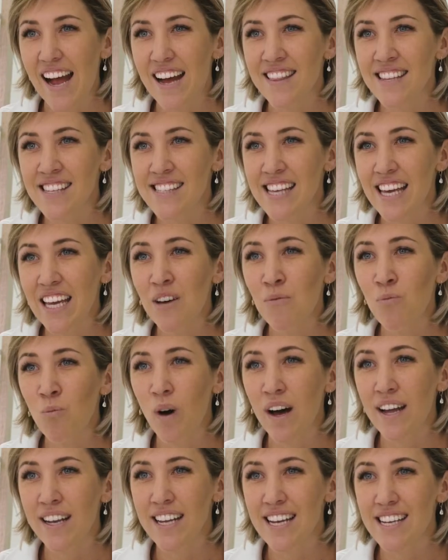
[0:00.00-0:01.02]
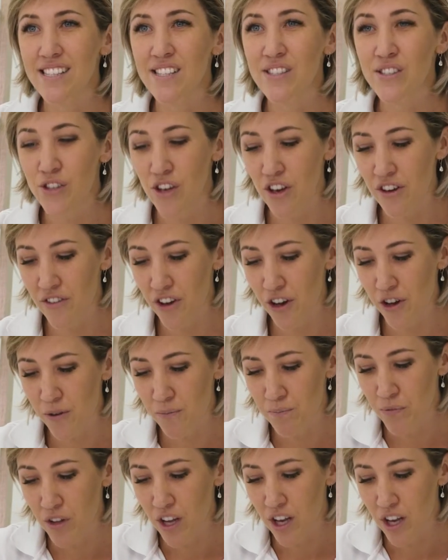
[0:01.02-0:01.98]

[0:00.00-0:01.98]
and the second one is servo.